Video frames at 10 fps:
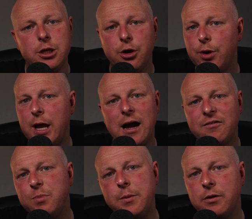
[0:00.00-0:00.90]
going to
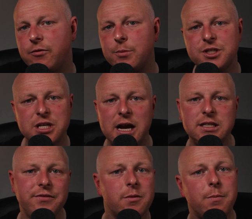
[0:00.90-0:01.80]
have people from a
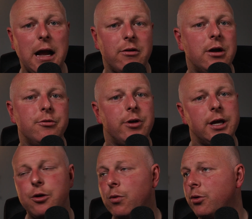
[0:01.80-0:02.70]
scientific background, right,
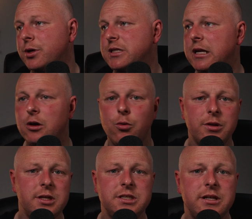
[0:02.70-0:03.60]
who are going to tell you all
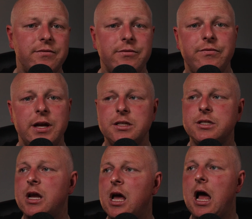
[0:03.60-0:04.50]
of these different things
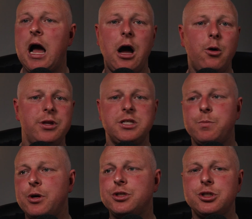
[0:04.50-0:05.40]
and how this
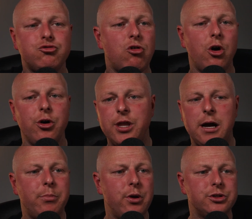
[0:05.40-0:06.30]
person's wrong and
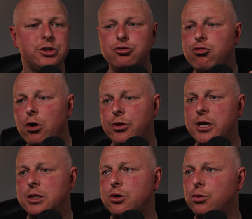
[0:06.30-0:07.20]
that person's wrong and
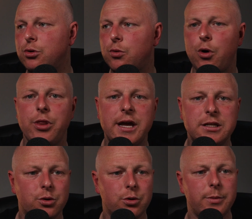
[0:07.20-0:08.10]
they don't know what they're
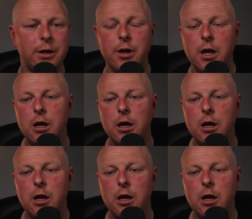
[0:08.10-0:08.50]
talking about.